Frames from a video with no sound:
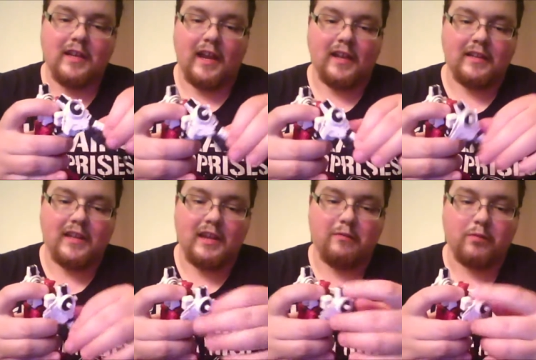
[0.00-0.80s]
and
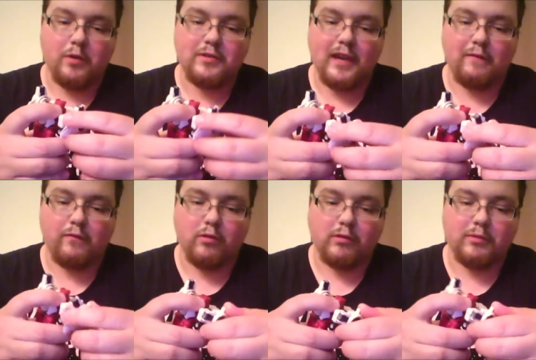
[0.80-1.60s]
they rotate
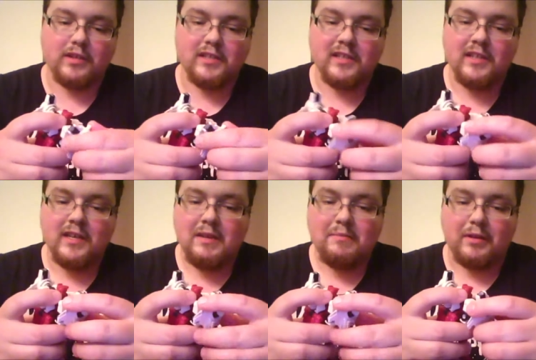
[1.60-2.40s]
forwards,
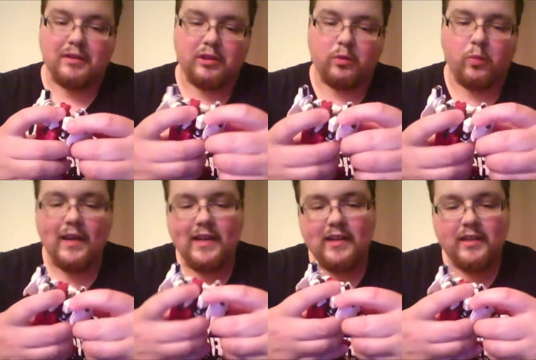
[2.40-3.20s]
but the
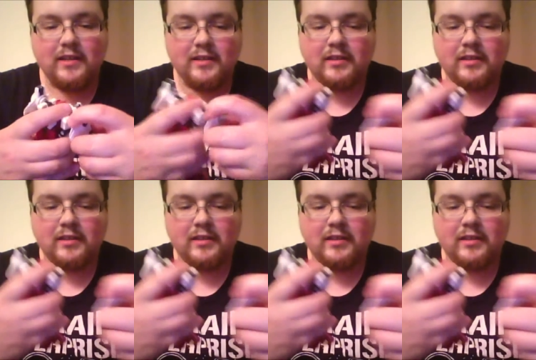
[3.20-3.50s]
way